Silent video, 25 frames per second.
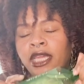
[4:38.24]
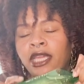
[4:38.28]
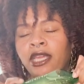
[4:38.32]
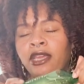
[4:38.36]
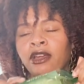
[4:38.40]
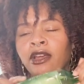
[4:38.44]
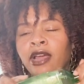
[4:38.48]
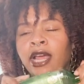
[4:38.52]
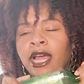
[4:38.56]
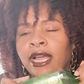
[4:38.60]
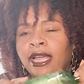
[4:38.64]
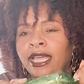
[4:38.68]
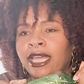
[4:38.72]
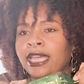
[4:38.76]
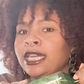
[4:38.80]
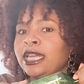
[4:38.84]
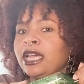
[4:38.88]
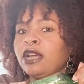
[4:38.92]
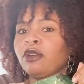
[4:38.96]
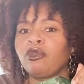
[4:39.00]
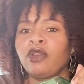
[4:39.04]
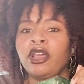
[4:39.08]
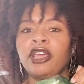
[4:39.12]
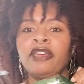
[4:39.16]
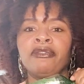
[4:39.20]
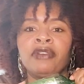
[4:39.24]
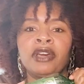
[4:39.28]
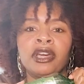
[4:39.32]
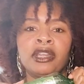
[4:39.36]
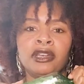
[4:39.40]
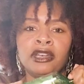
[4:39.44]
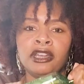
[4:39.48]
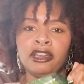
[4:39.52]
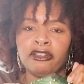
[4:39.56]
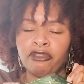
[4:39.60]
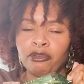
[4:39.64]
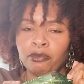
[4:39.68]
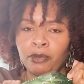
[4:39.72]
I cannot rave enough
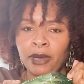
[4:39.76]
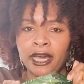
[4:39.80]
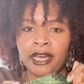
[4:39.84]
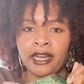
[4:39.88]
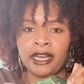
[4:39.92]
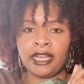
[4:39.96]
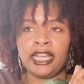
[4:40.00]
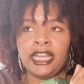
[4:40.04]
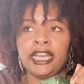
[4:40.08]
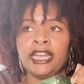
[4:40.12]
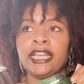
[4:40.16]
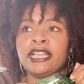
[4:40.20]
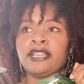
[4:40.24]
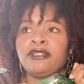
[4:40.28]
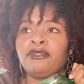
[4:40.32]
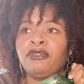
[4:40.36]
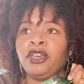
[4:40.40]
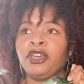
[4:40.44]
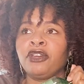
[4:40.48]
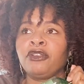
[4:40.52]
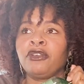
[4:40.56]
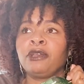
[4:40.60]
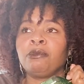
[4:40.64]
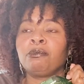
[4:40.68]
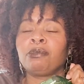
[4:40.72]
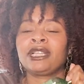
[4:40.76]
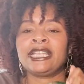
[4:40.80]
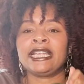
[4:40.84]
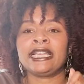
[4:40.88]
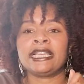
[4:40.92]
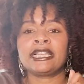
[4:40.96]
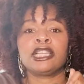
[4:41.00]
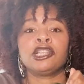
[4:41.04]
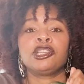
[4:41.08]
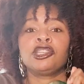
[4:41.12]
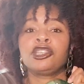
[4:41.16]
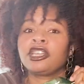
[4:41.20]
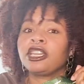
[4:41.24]
about it. It is very pleasing to
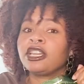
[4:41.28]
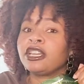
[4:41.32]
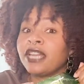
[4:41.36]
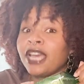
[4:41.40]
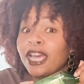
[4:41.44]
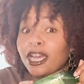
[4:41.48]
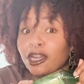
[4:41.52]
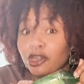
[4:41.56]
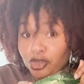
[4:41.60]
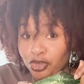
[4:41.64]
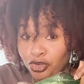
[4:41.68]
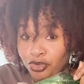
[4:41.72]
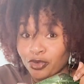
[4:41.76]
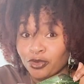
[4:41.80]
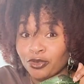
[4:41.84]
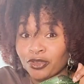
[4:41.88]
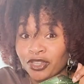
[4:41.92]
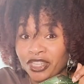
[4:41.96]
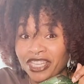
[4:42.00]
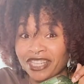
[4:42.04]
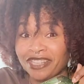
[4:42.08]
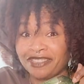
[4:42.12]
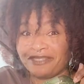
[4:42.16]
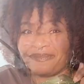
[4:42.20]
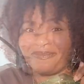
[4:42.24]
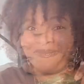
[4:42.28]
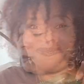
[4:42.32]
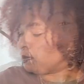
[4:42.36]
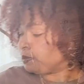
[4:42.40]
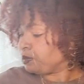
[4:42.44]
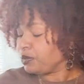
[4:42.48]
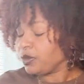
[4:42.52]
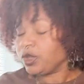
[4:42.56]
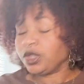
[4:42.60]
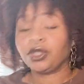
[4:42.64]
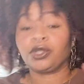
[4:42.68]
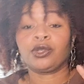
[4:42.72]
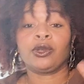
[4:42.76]
the nostrils.
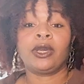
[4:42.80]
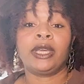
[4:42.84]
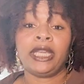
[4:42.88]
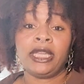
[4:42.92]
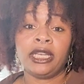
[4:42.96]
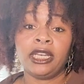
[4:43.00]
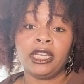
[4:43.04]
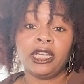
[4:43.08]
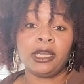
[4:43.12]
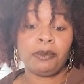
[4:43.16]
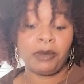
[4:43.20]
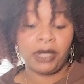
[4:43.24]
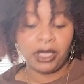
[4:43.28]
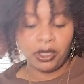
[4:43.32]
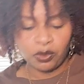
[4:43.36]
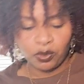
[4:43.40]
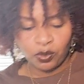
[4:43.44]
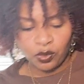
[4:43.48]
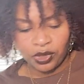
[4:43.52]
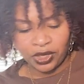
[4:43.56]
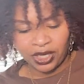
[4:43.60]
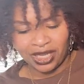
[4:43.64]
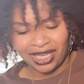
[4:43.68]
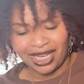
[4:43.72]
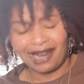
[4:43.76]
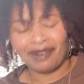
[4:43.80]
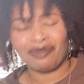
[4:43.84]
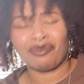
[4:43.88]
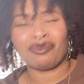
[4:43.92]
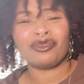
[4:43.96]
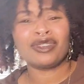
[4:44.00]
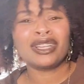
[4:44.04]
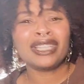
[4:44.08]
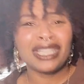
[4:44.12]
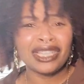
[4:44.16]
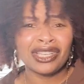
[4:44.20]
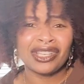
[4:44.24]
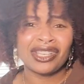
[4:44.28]
So I ended up getting one. I really
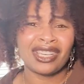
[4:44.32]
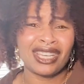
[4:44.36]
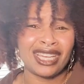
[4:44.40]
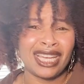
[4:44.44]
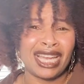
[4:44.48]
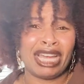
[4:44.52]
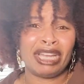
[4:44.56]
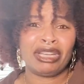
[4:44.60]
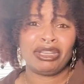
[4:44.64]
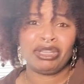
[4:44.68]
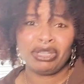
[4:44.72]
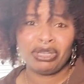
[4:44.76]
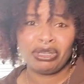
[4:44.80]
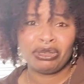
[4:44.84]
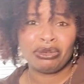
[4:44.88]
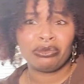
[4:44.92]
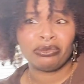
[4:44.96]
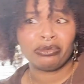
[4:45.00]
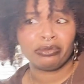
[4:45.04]
should have got two.